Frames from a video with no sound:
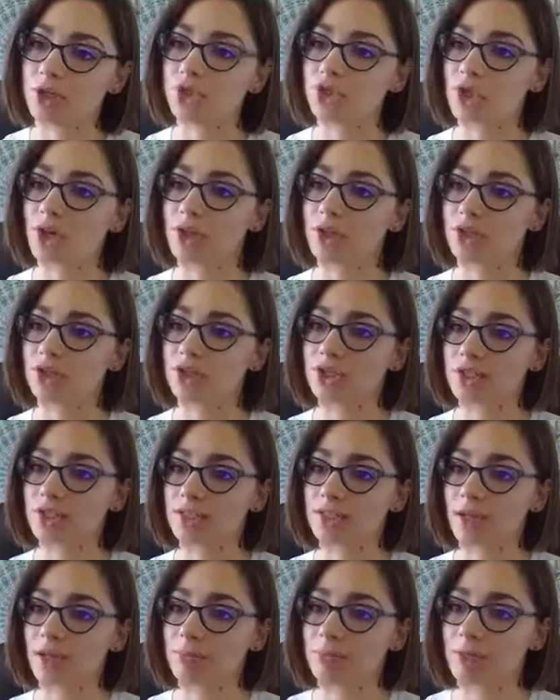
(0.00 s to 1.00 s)
judged, it's
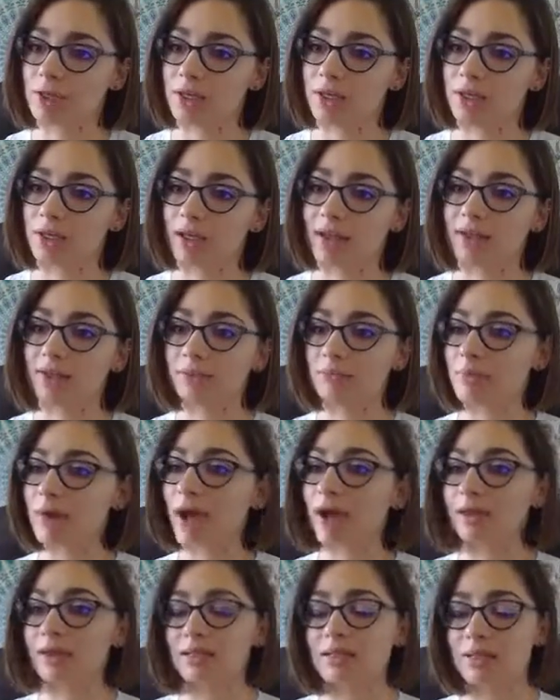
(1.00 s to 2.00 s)
not being held
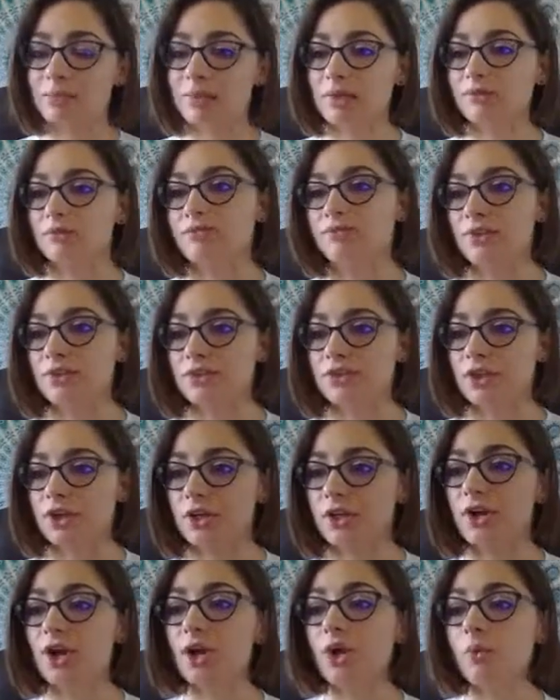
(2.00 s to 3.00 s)
back, it's not being
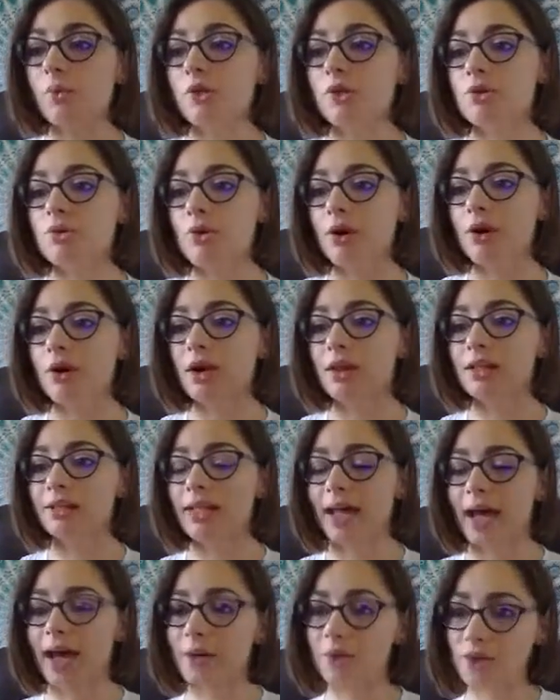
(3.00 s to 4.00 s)
filtered. When you are
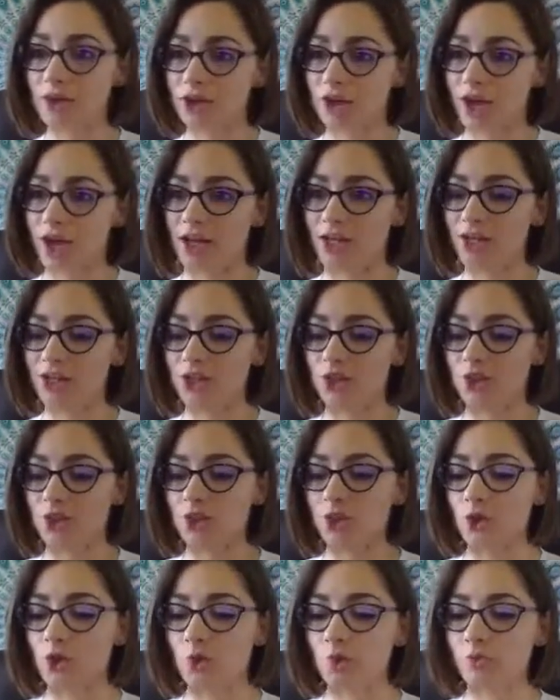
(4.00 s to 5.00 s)
allowing your energy
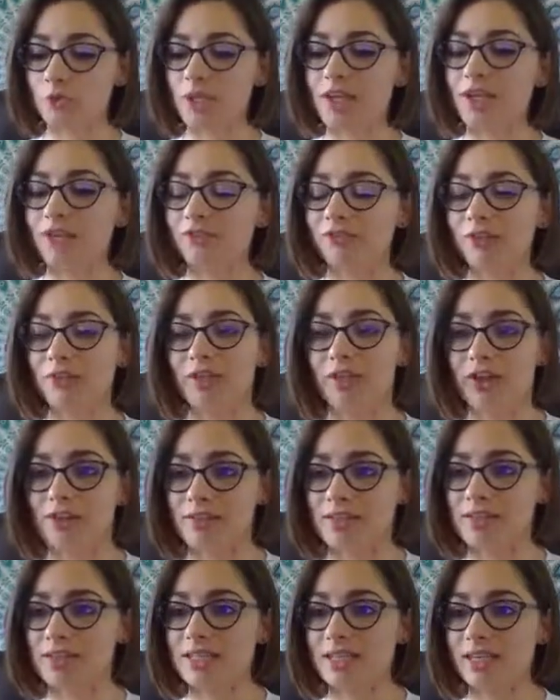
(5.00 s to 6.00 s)
to be fully
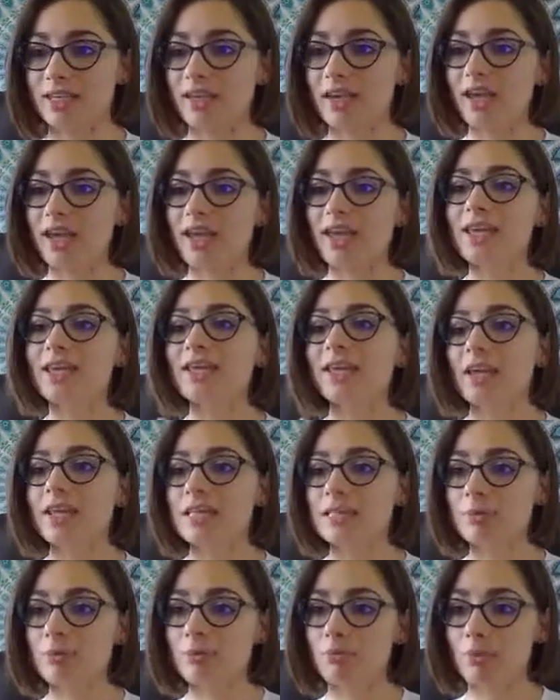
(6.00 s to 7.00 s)
authentic, it
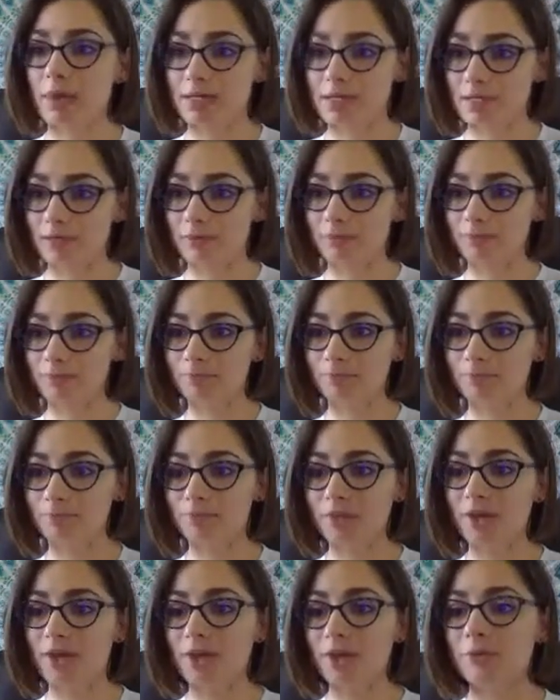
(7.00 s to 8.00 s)
gains momentum
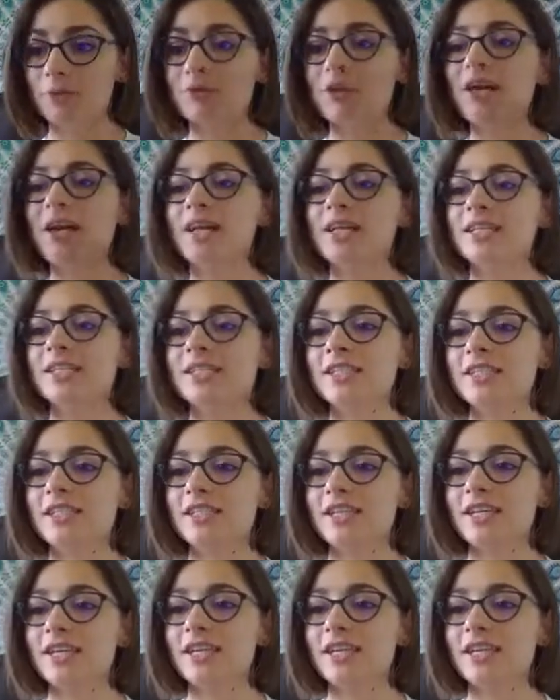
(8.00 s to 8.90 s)
because